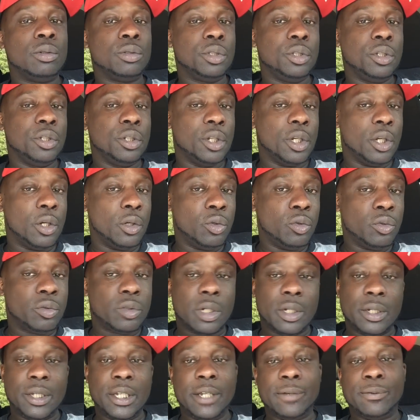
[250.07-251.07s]
you know,
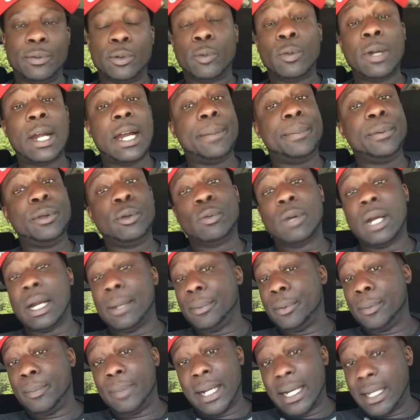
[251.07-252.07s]
because every rap he rap
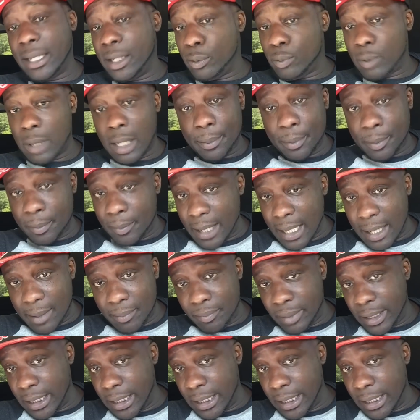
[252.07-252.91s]
about